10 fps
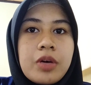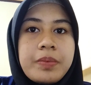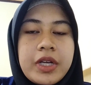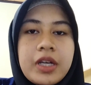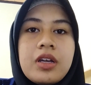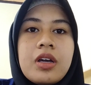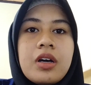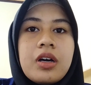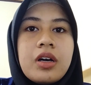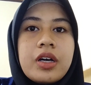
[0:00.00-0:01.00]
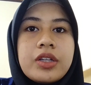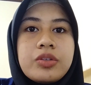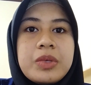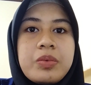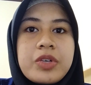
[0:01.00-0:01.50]
topics to
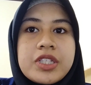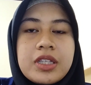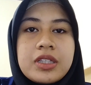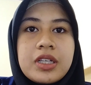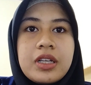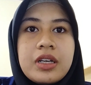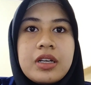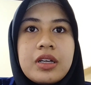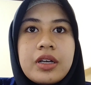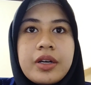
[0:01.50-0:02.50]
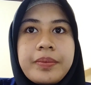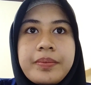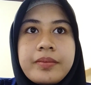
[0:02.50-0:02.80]
be presented in the.